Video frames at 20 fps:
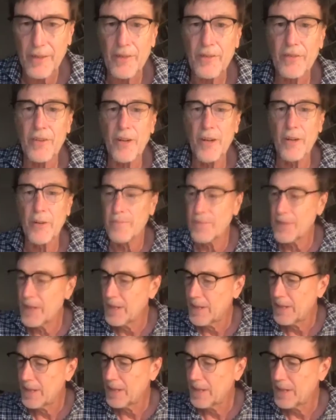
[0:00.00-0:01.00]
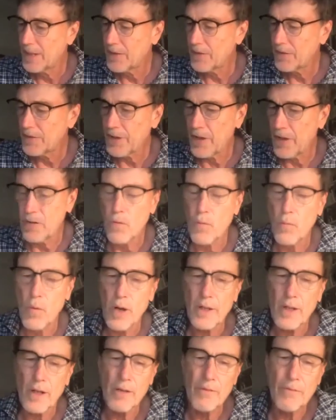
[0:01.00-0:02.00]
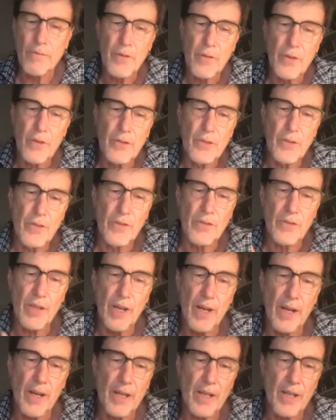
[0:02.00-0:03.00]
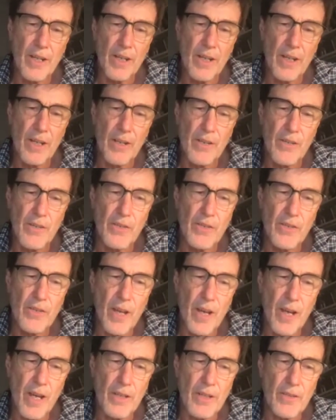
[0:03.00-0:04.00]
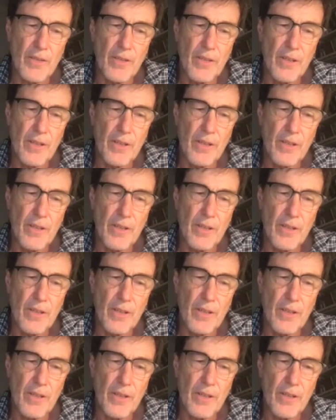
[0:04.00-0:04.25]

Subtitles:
So what I've heard you say is that